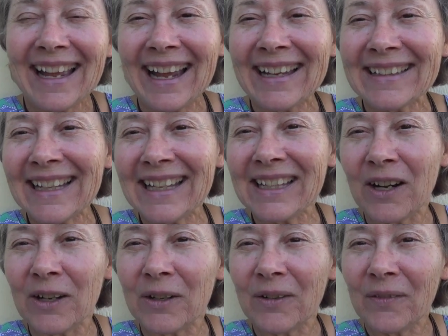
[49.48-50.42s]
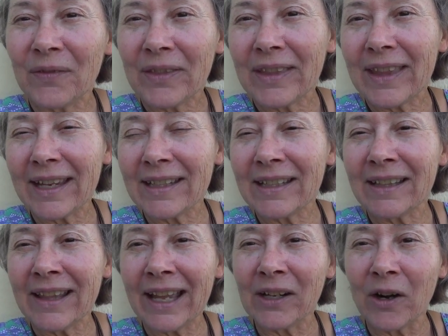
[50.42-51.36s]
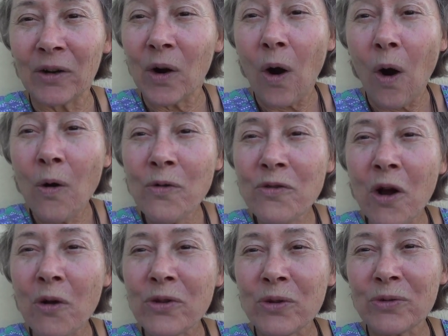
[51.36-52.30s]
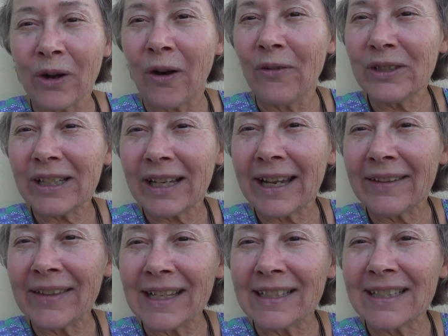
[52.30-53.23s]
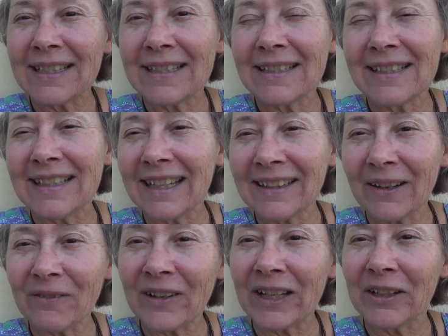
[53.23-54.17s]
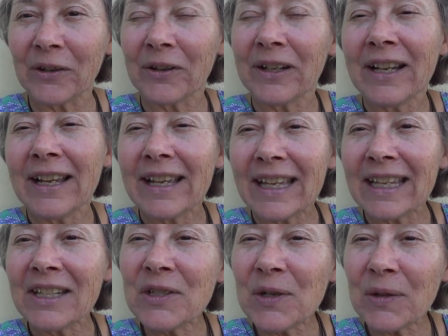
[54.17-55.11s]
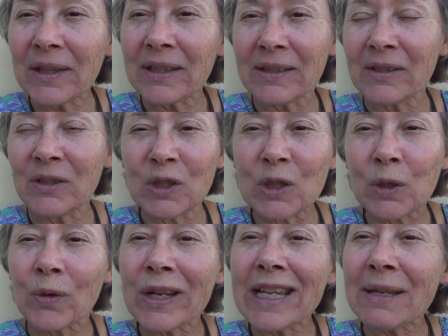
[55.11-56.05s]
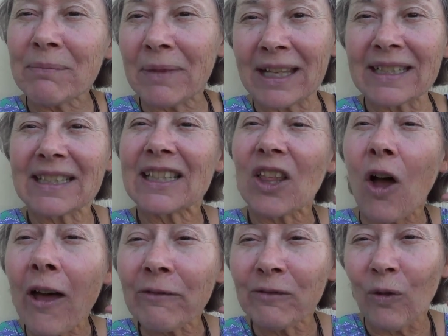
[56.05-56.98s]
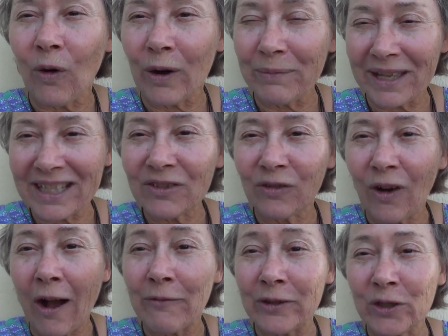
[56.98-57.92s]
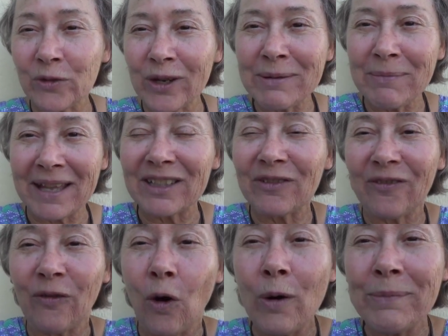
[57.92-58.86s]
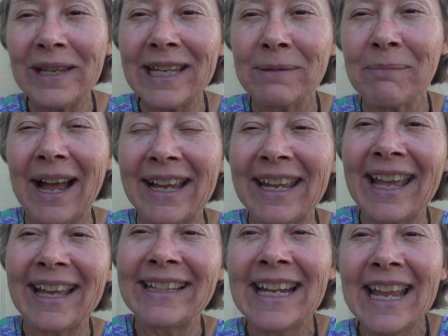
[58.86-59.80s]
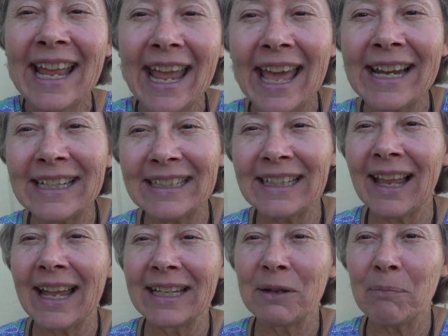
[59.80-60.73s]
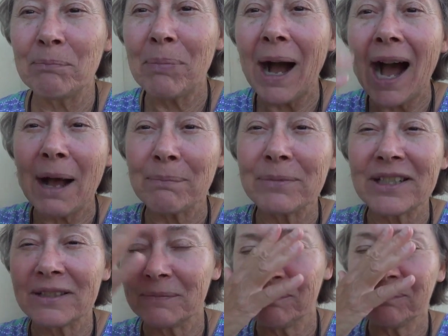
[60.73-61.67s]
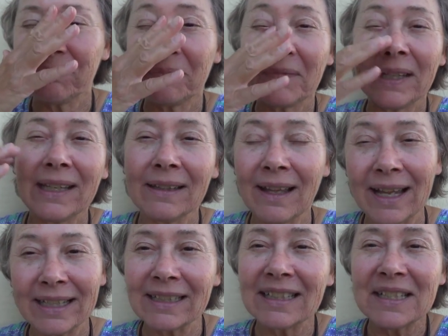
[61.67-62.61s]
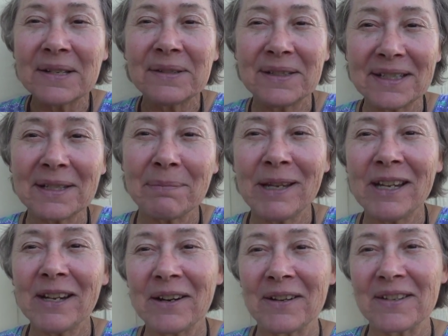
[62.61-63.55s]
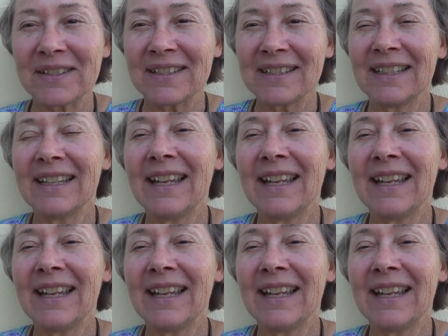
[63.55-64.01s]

And they go, they, they go, oh no, you don't. And they stick their finger into the dream that's thought form that's of a dream that's forming in my head, and it like pops it like disappears.